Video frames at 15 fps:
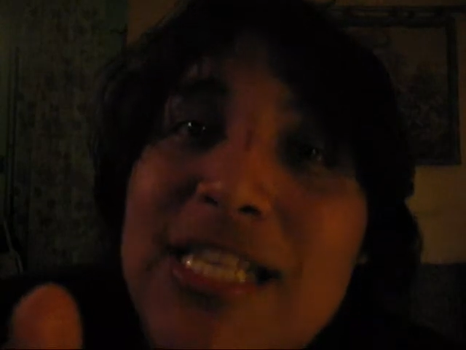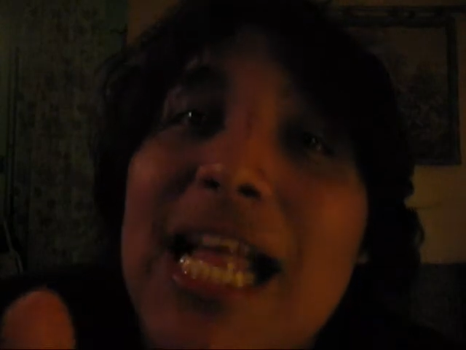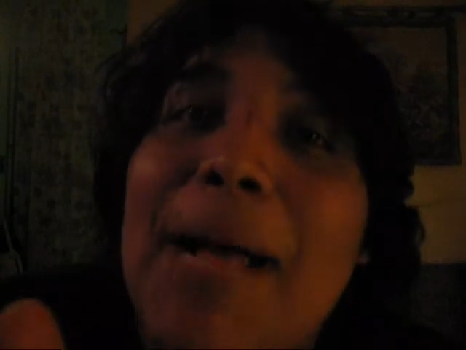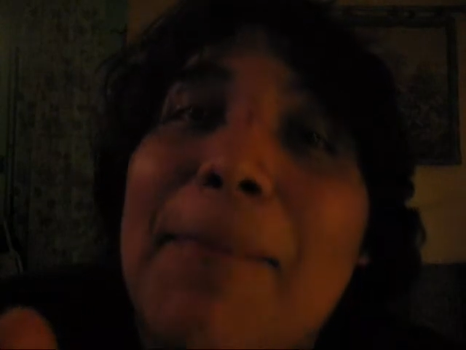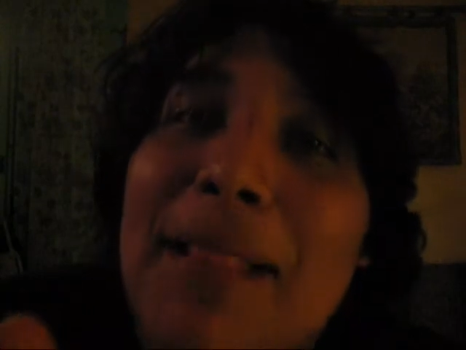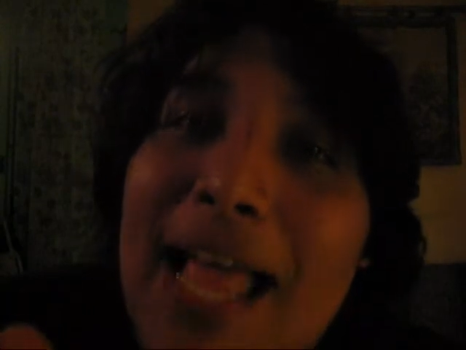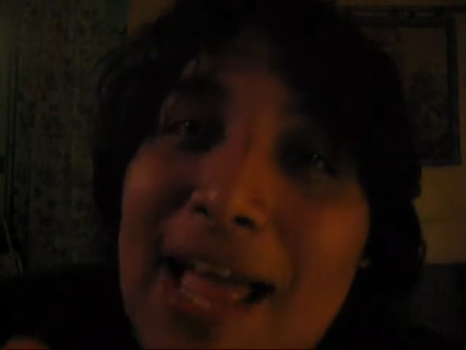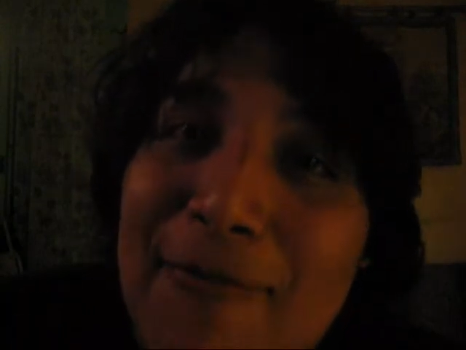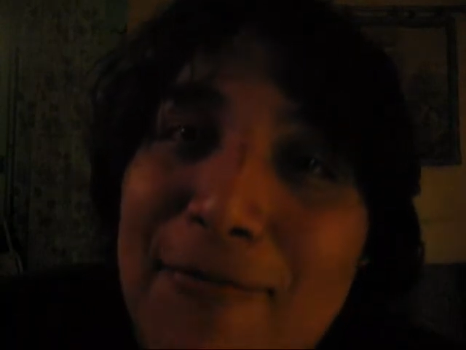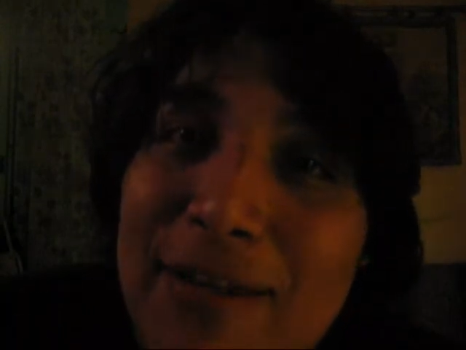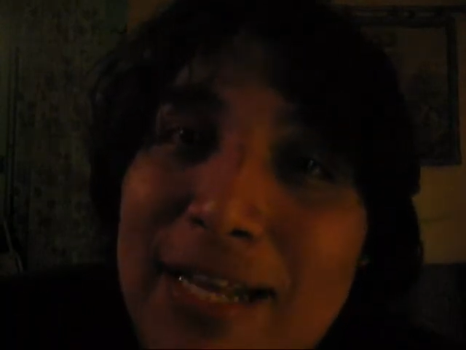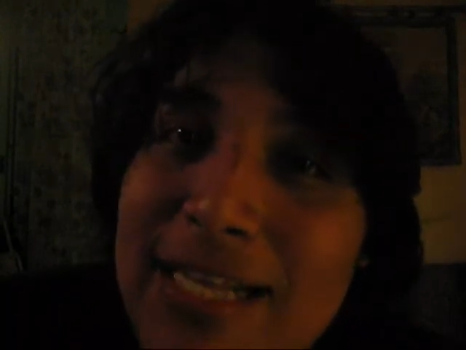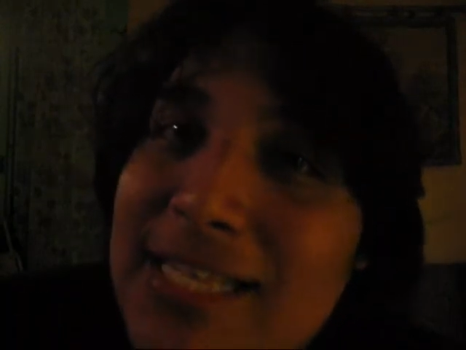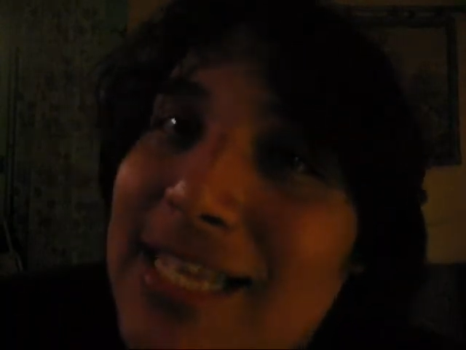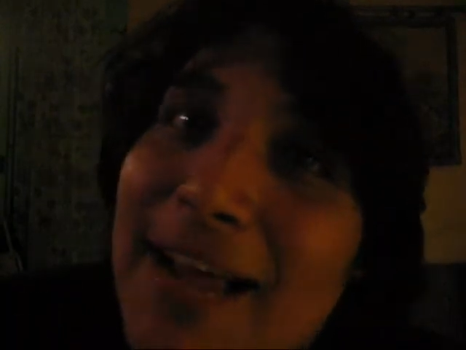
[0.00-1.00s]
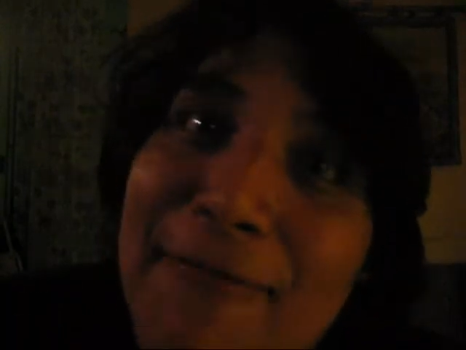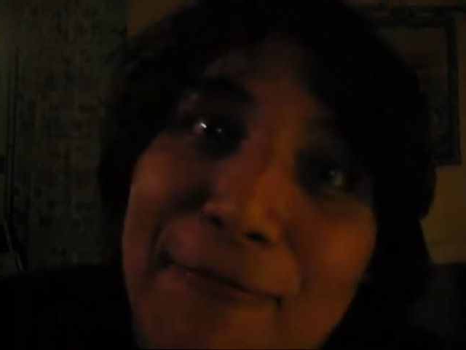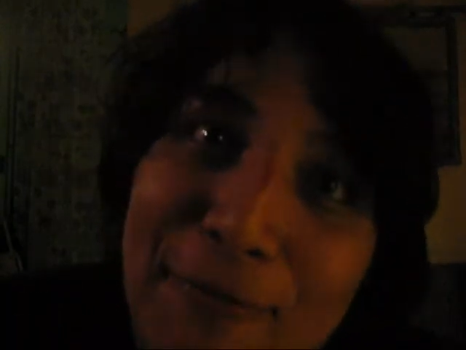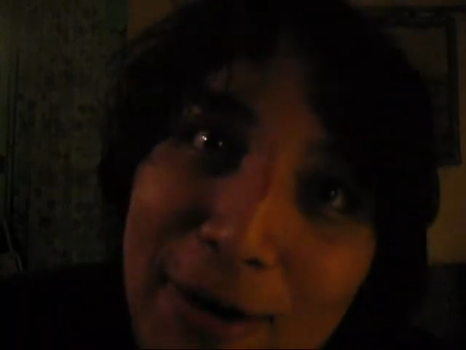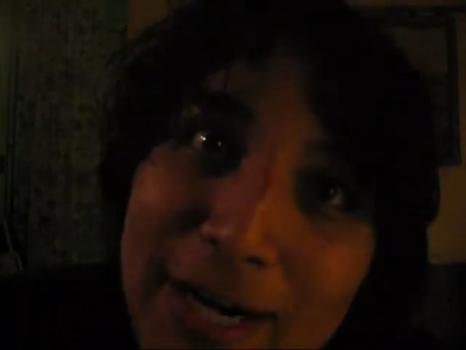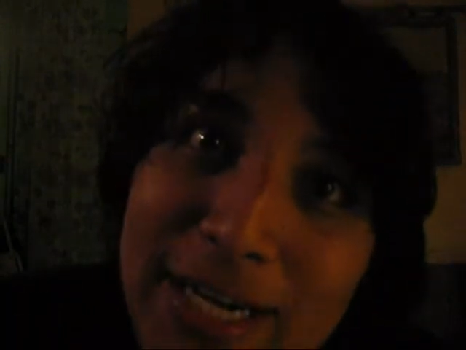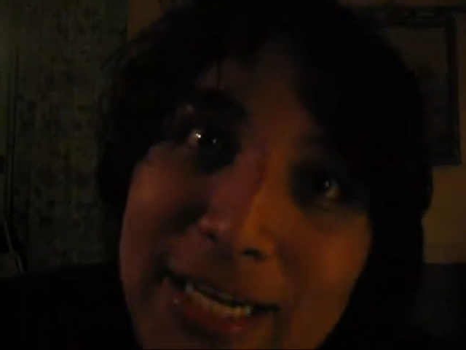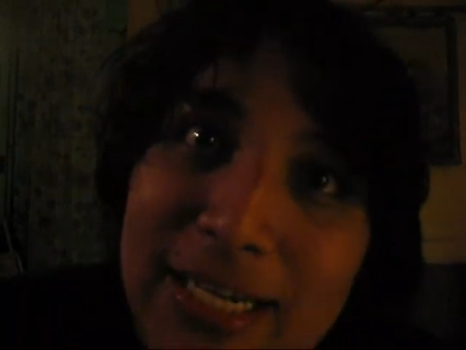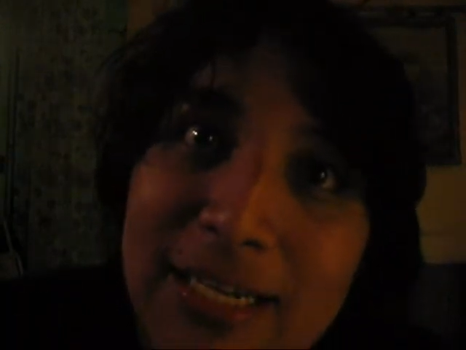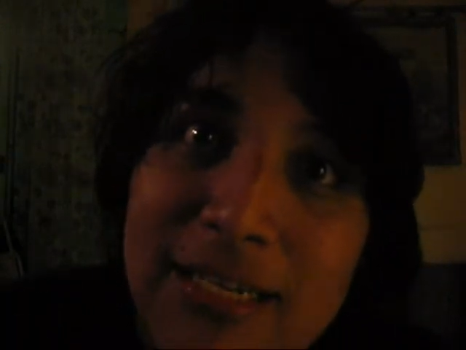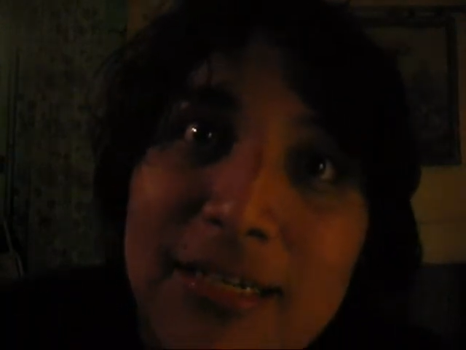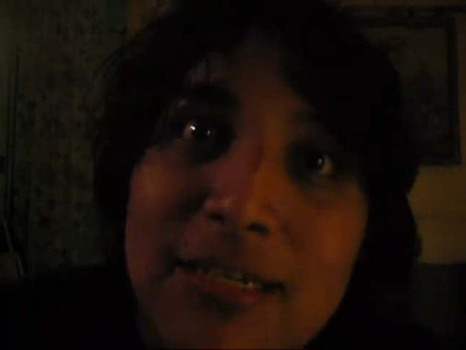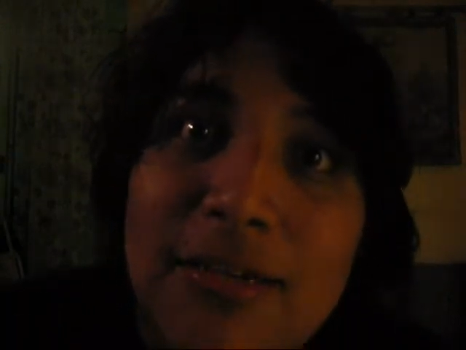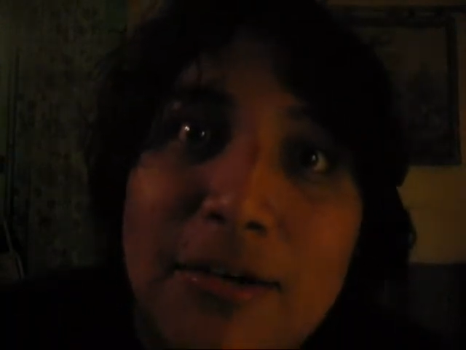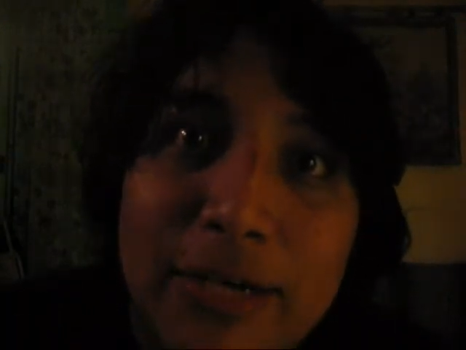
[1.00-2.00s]
stop laughing. It's not funny,
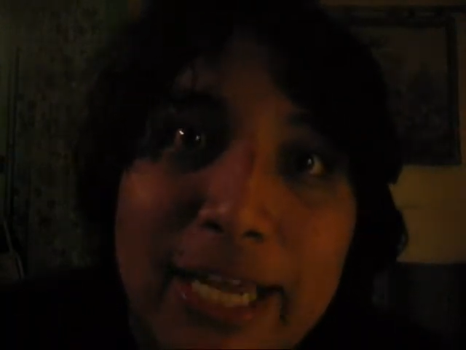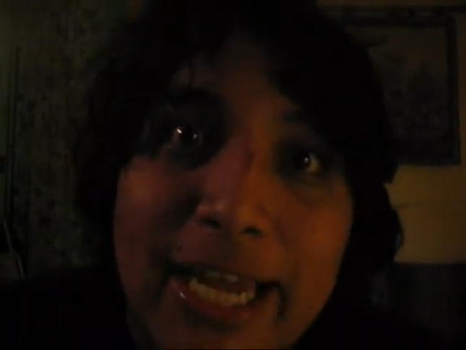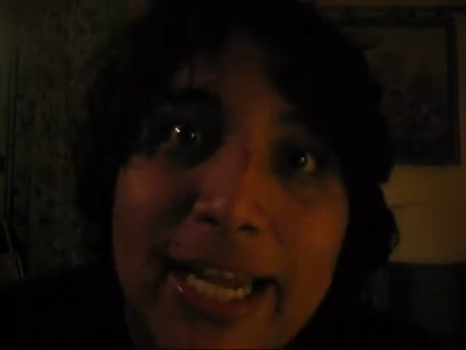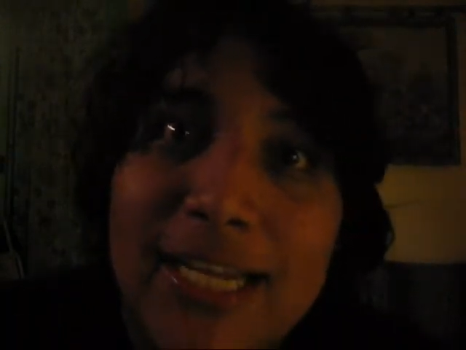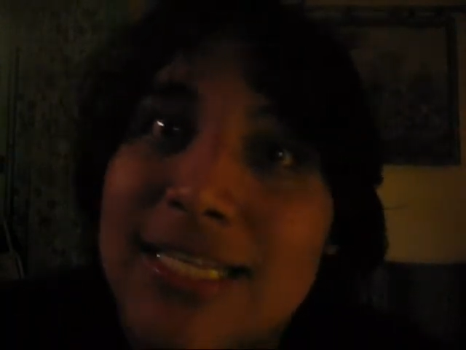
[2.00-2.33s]
okay?